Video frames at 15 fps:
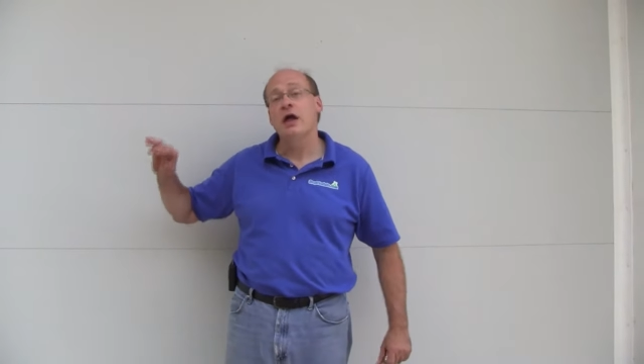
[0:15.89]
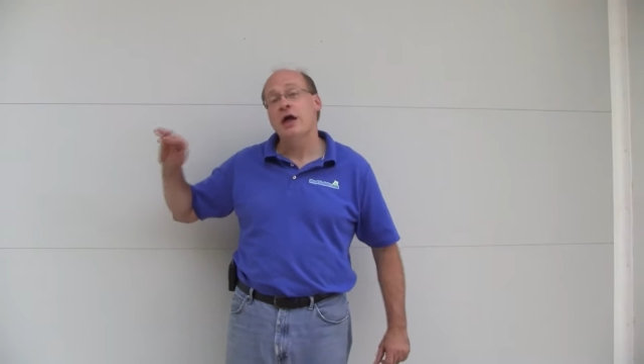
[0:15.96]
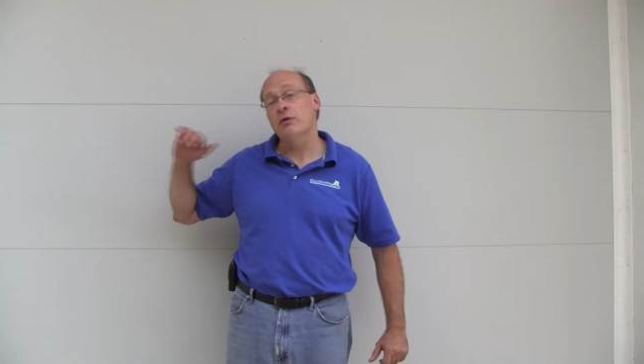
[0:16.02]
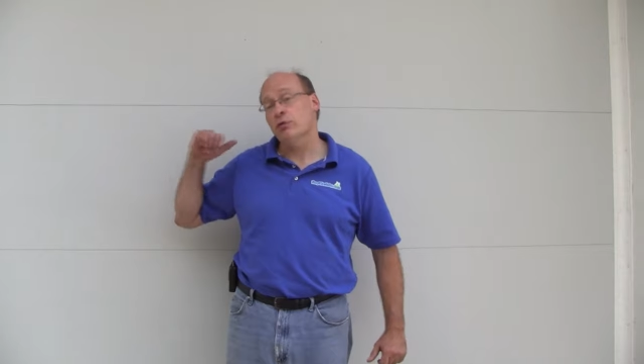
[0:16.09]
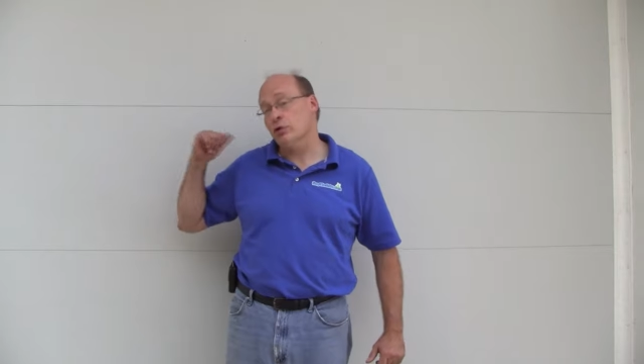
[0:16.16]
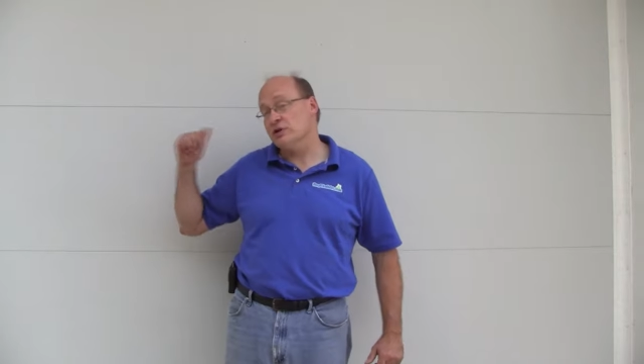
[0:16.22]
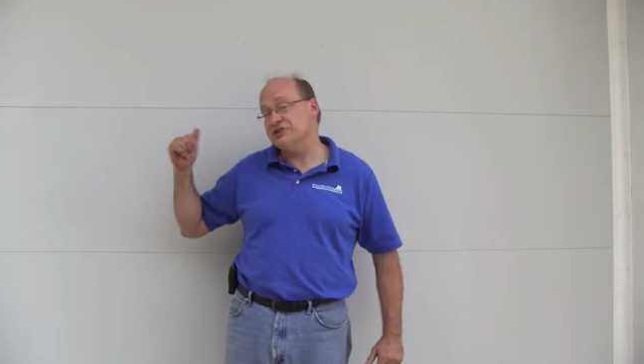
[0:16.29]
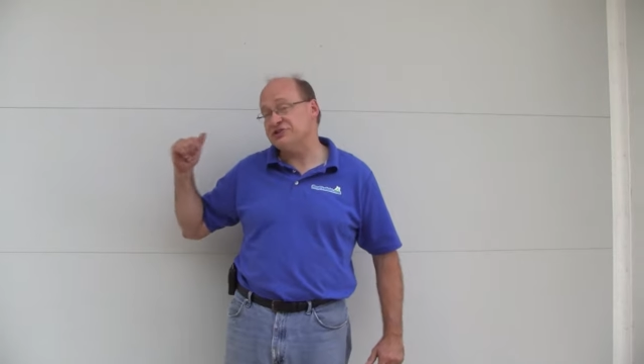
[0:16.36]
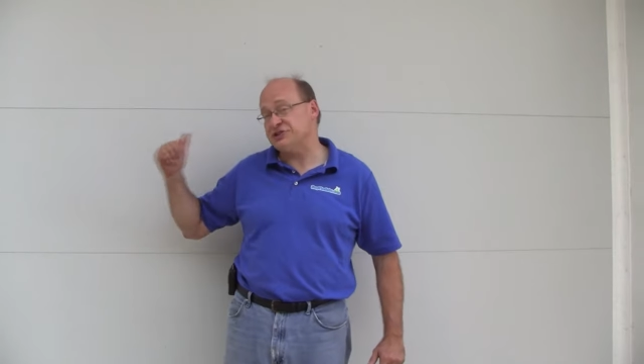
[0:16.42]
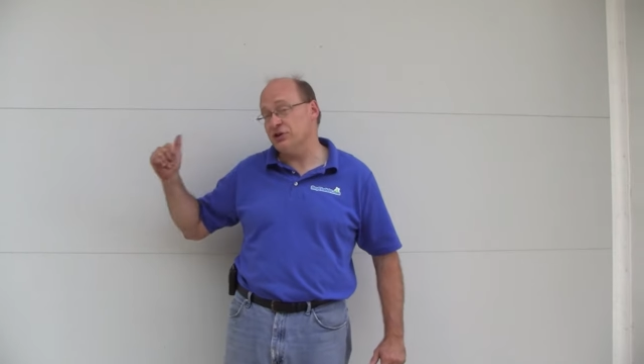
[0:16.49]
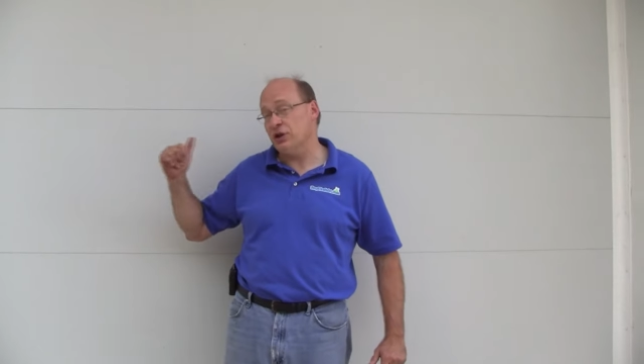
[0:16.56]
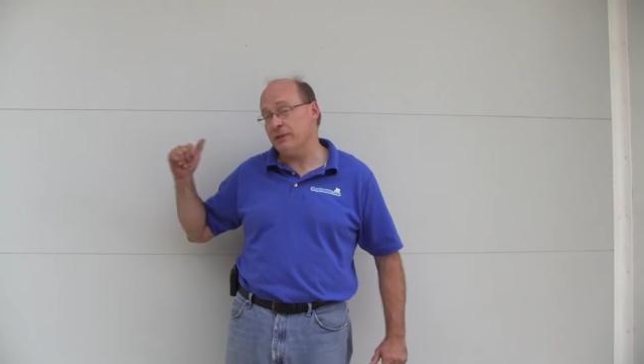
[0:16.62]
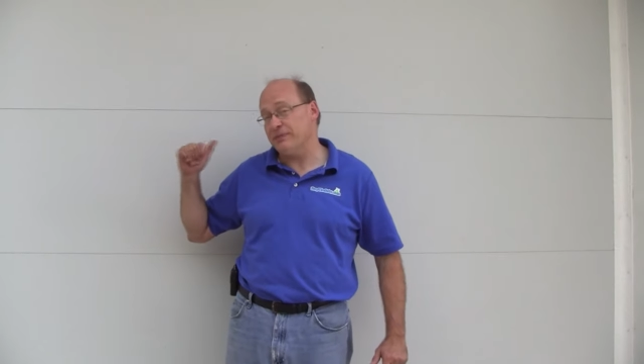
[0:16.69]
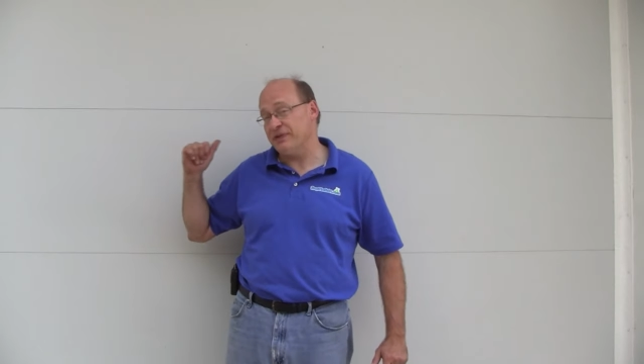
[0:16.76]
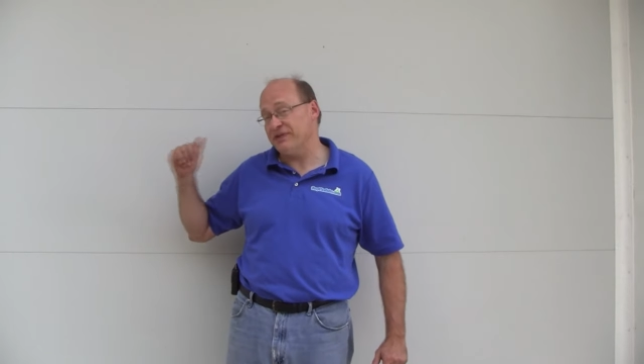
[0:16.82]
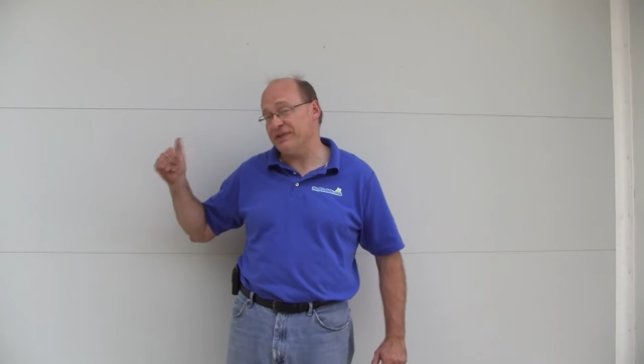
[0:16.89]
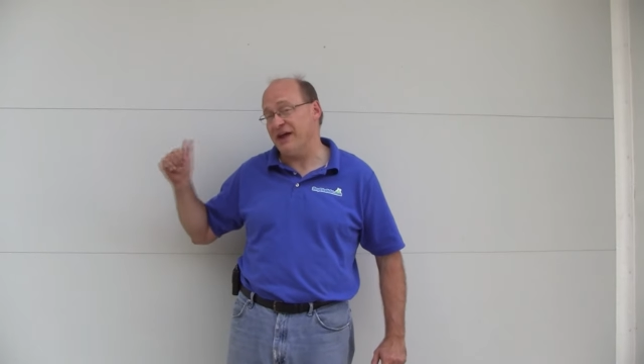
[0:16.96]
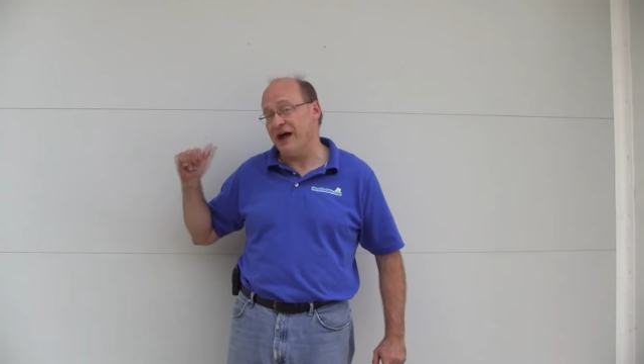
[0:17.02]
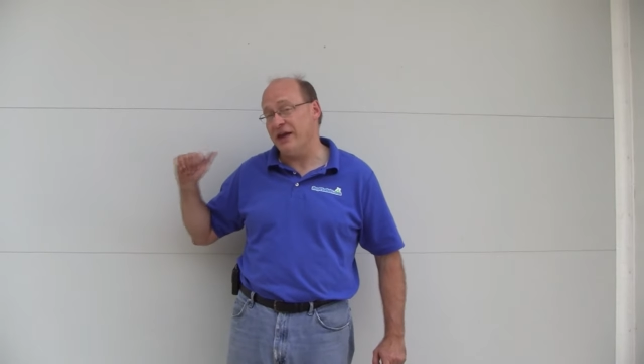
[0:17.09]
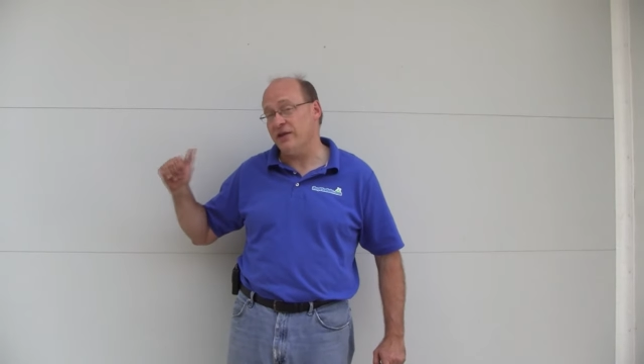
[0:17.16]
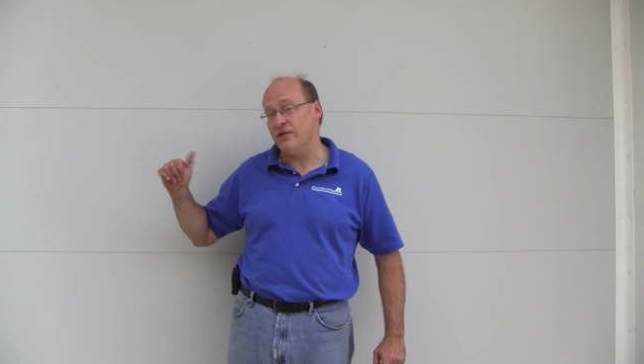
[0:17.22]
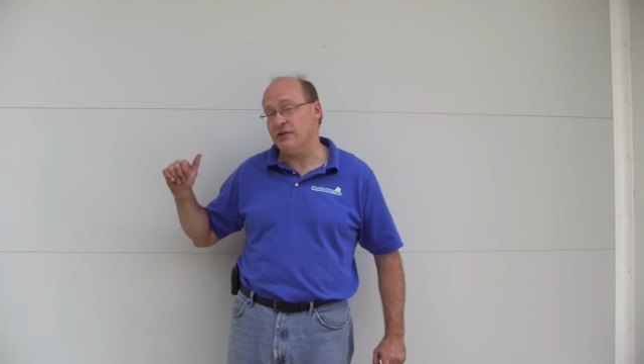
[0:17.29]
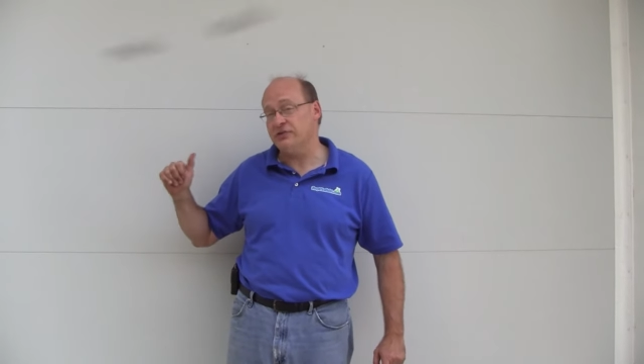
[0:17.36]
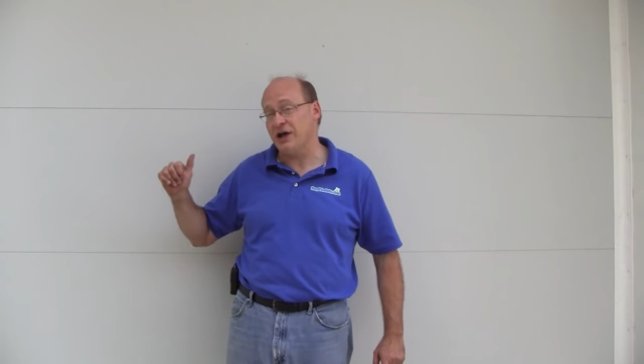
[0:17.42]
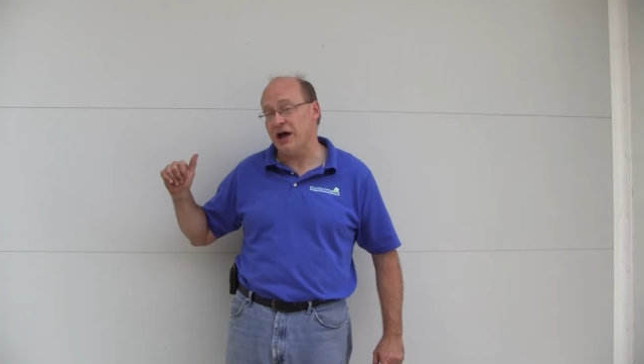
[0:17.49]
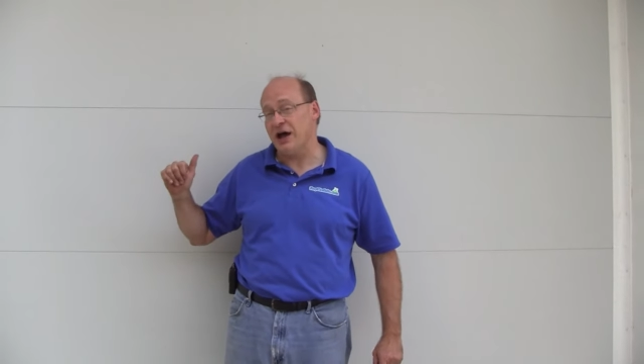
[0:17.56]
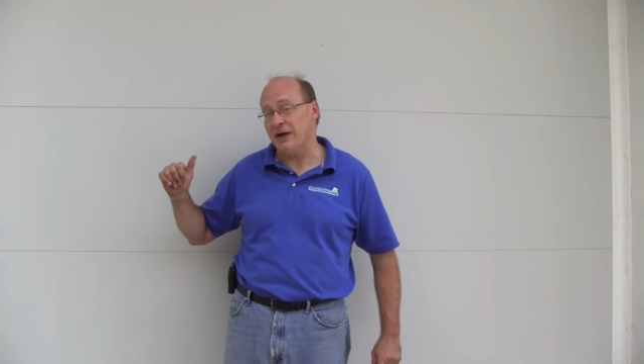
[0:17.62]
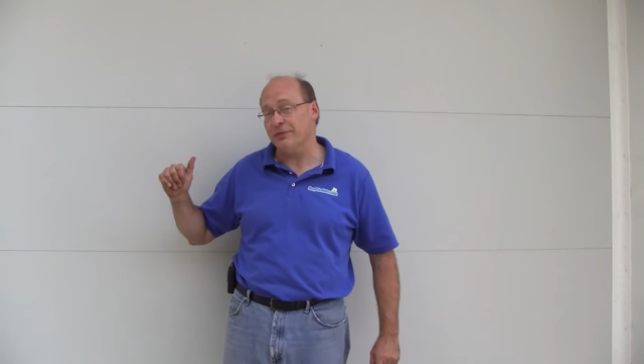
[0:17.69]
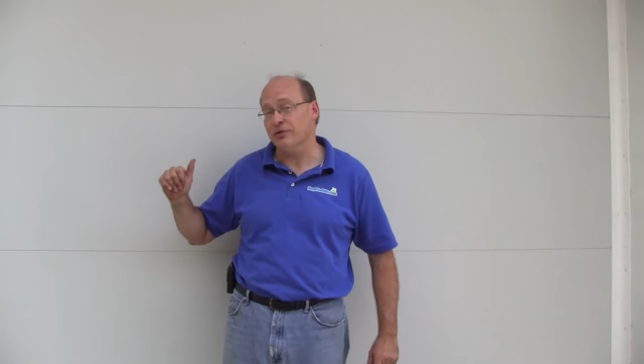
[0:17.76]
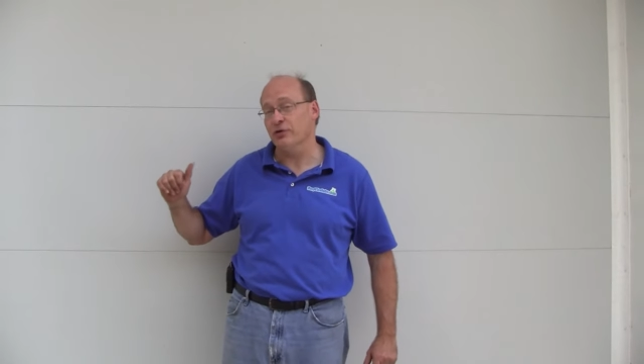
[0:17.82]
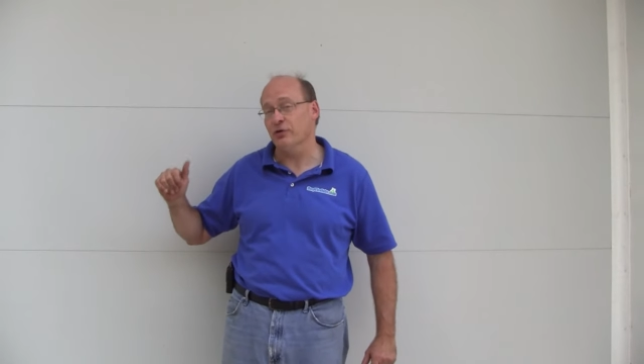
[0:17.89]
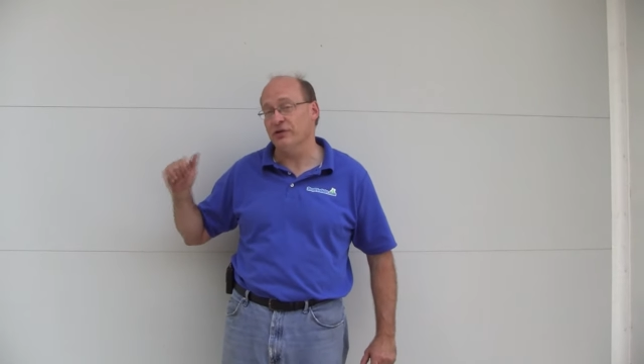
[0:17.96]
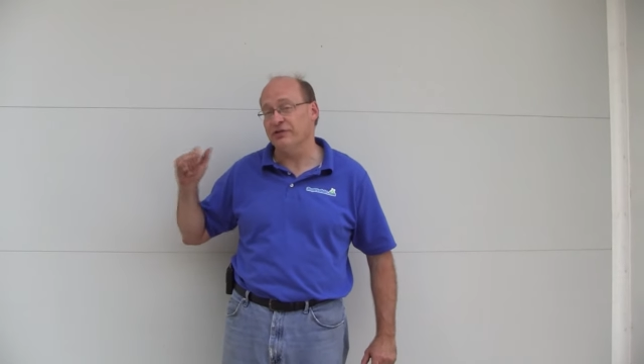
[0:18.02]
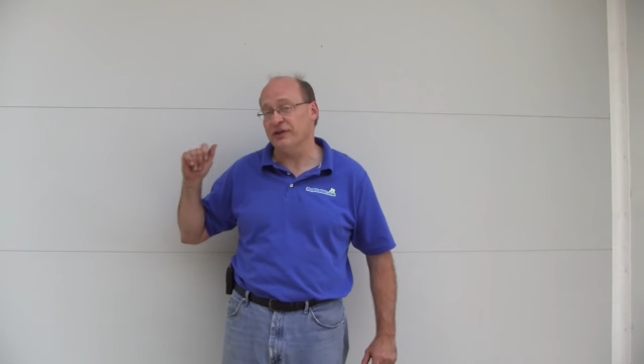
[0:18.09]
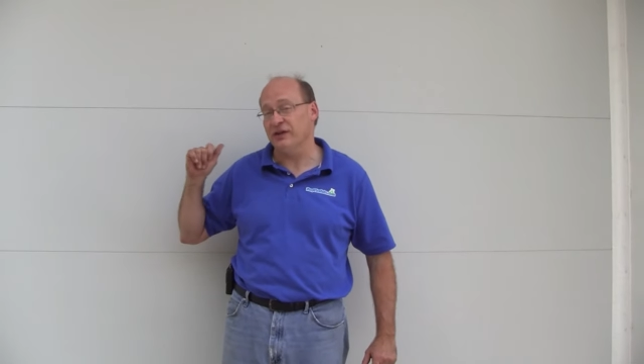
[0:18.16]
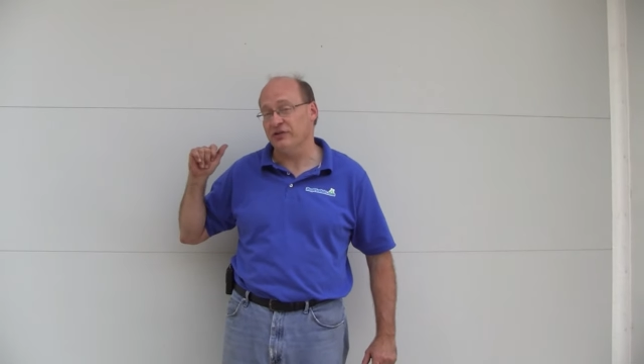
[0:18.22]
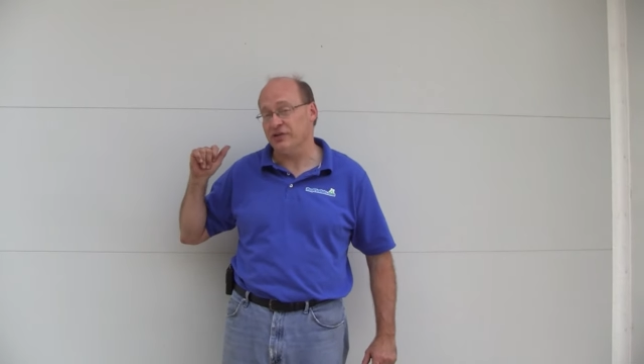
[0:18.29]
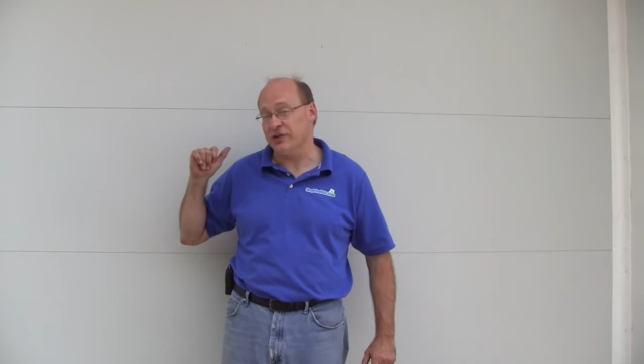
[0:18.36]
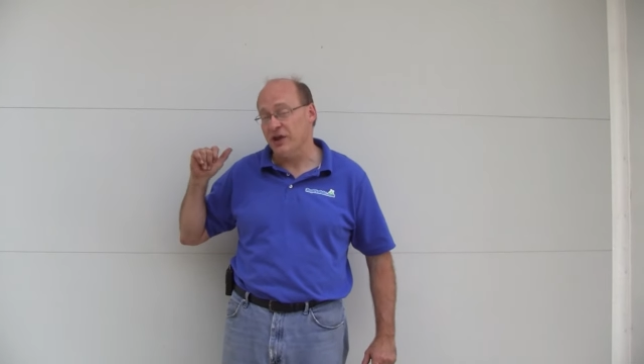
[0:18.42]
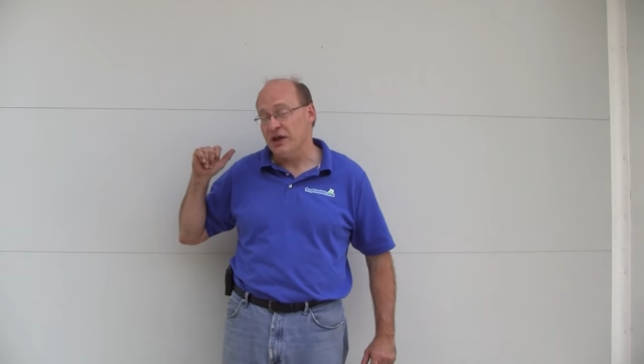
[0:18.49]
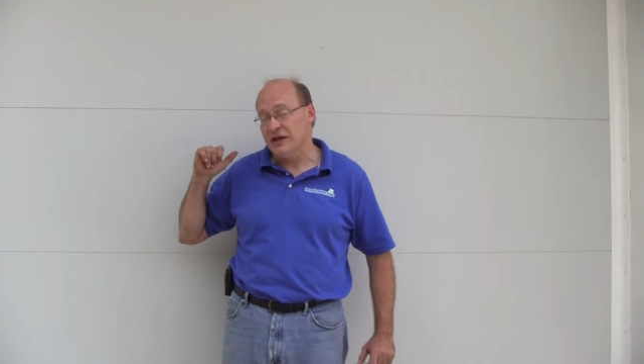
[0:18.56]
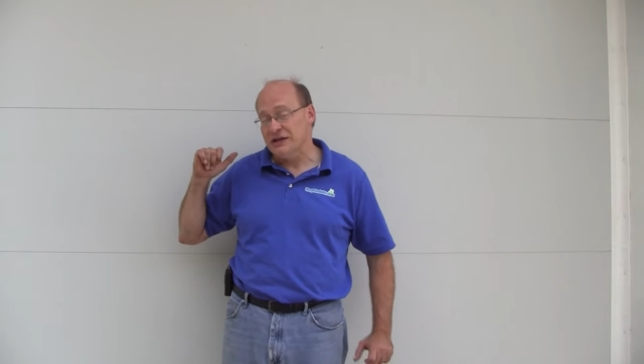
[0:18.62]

and we're going to seal up the side and the top so it's as